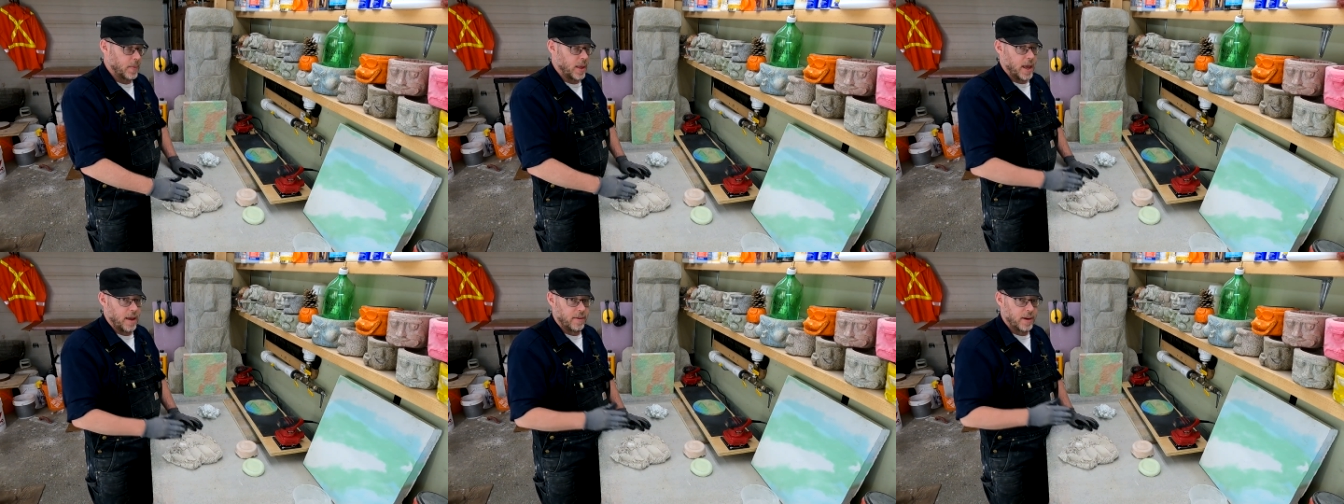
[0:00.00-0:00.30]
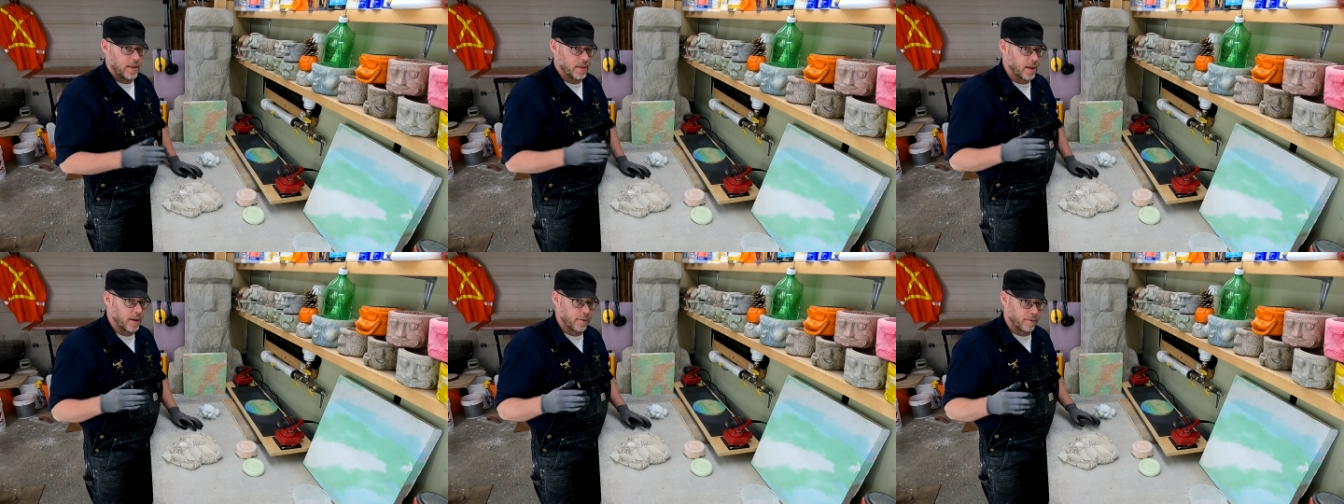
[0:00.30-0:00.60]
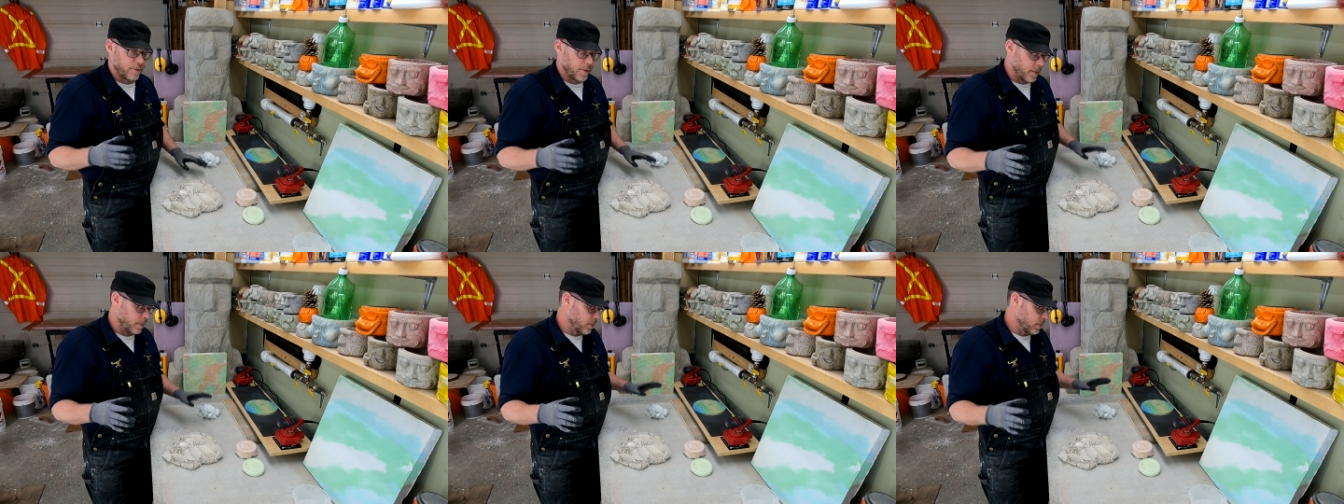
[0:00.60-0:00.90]
anything
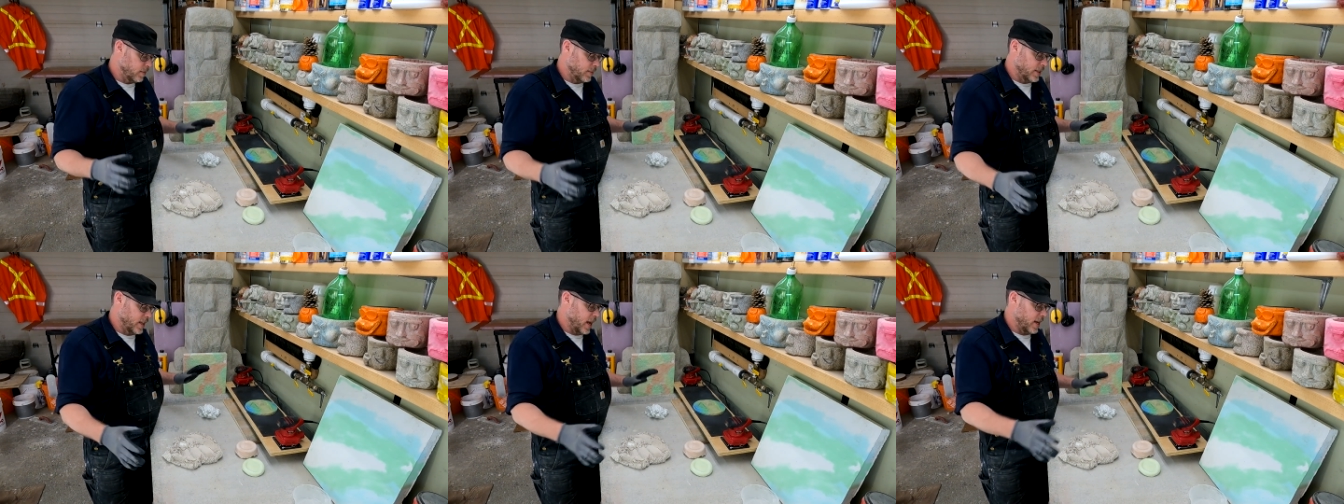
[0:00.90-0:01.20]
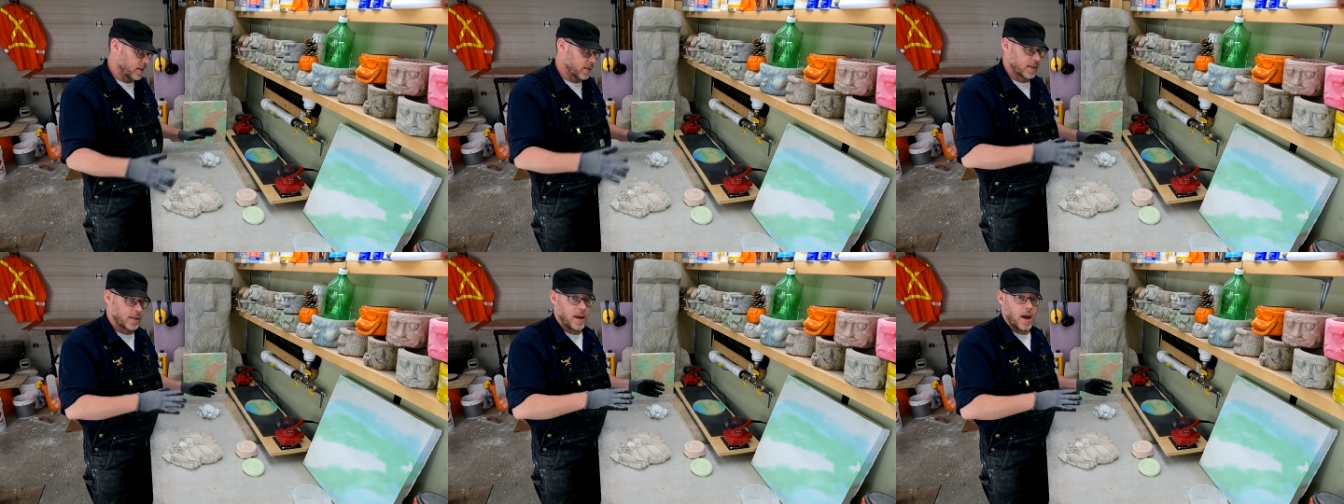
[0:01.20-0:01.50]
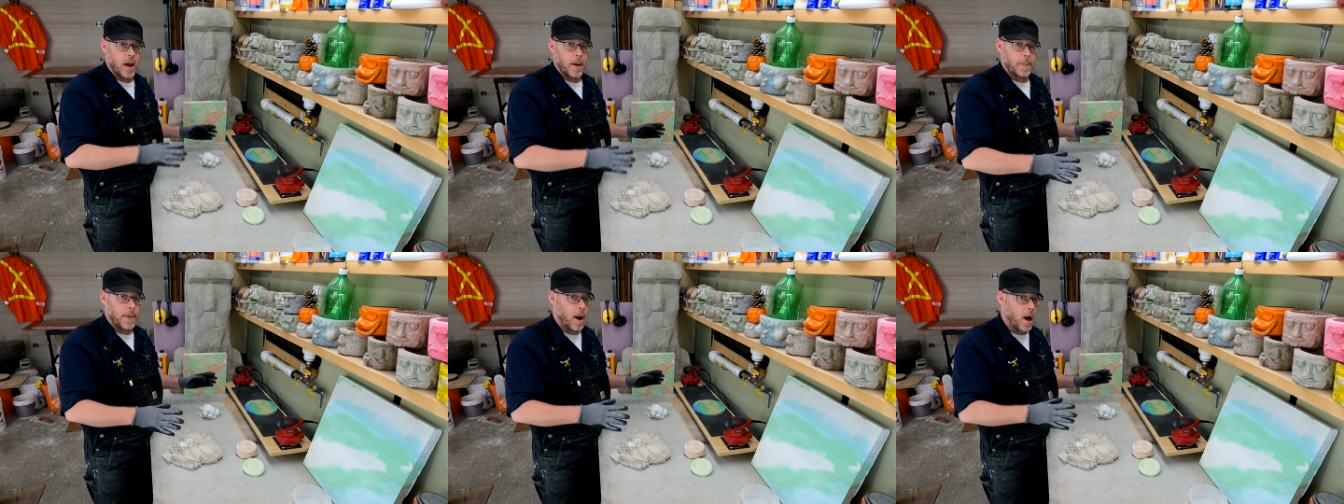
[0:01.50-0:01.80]
from
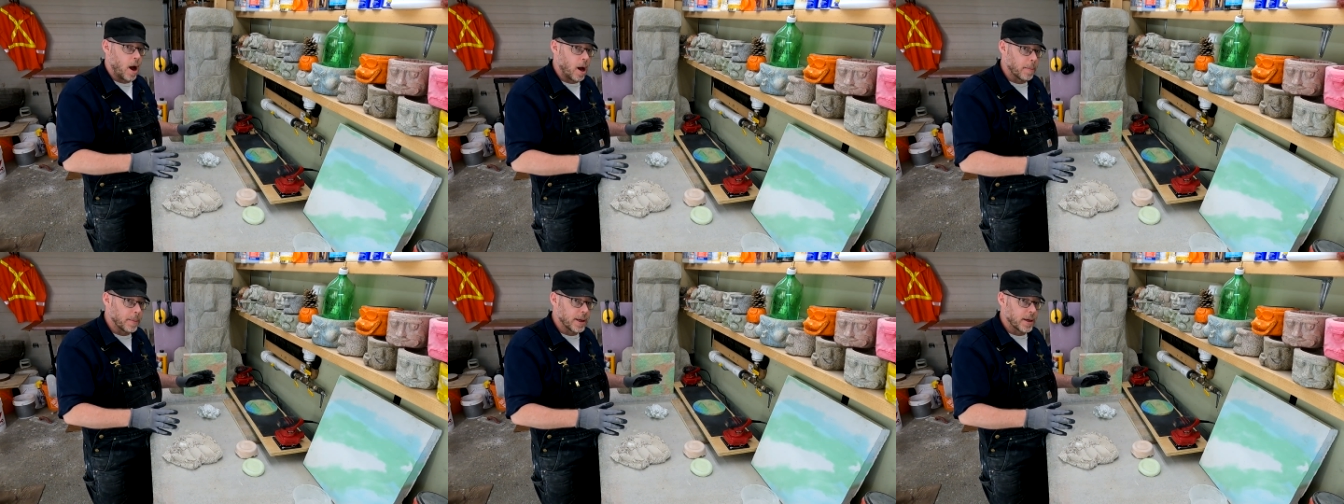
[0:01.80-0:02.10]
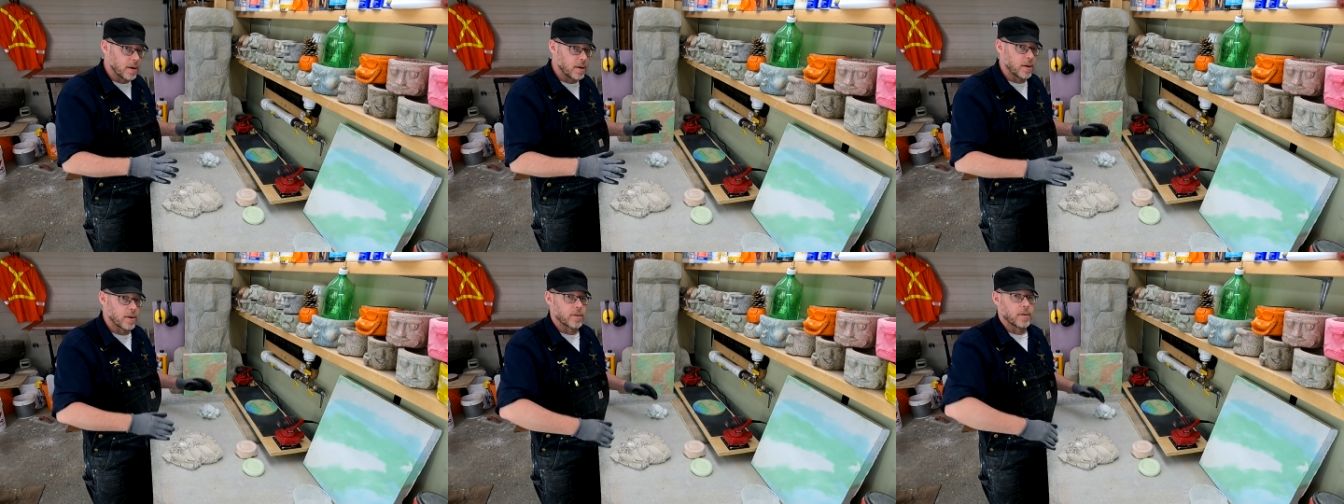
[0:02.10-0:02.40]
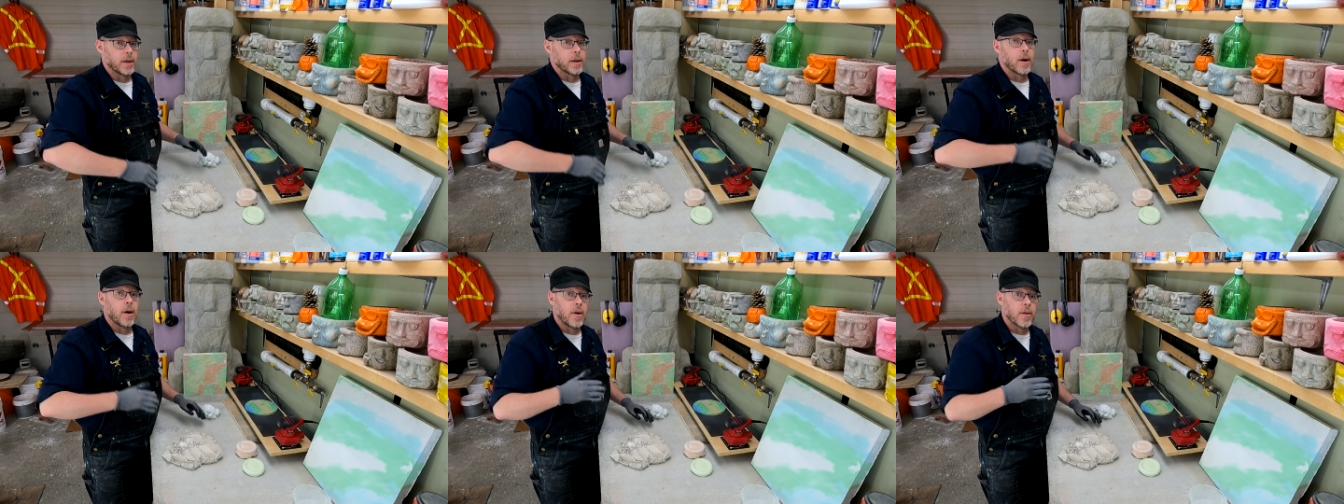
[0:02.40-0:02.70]
desktop hobby
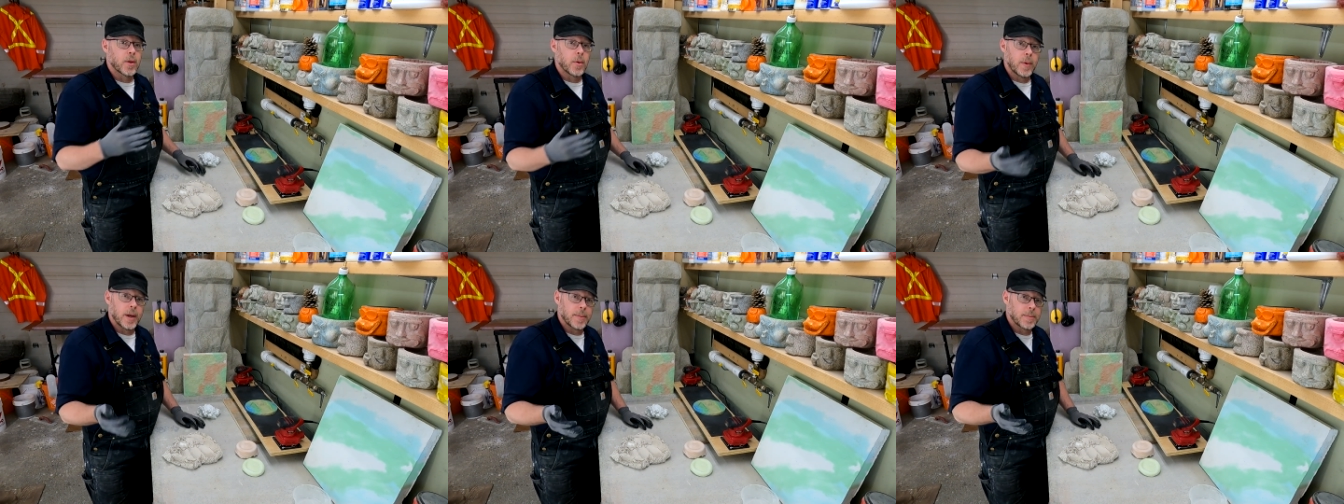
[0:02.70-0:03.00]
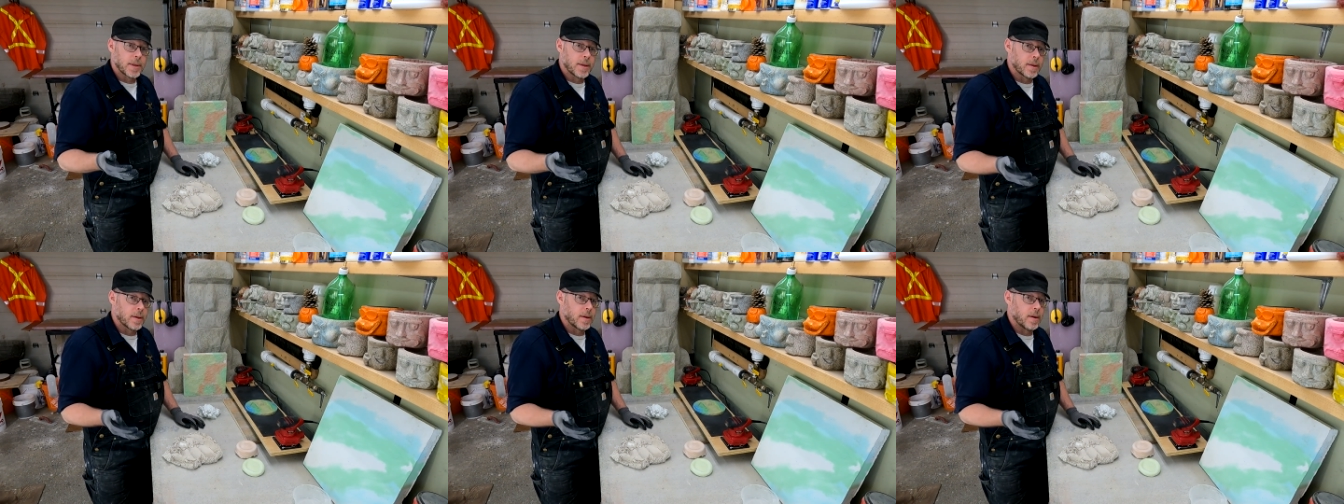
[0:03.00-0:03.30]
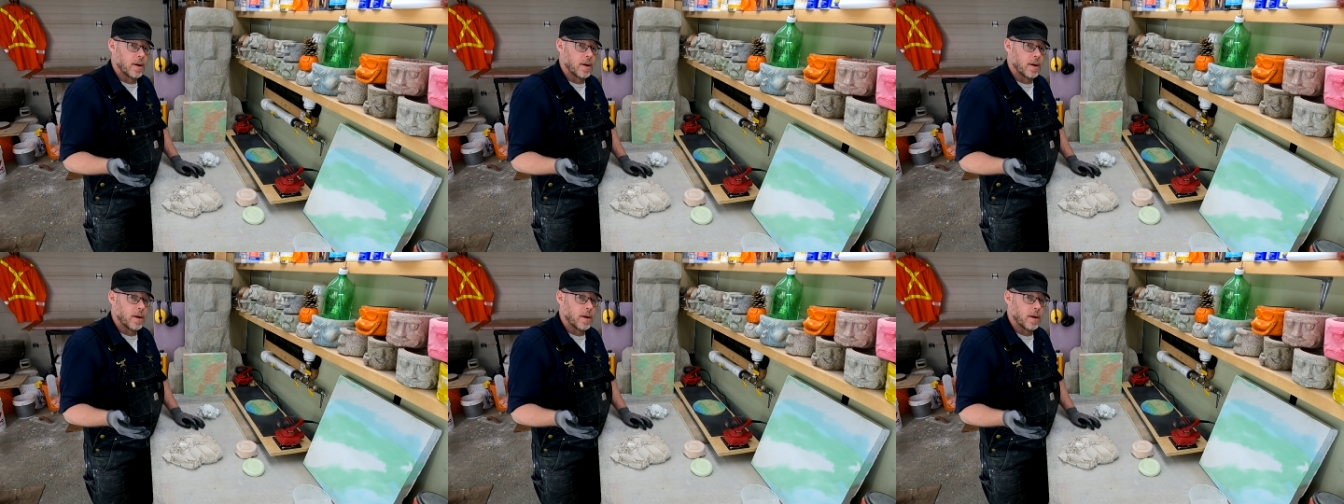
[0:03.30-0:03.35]
concrete all the way up to the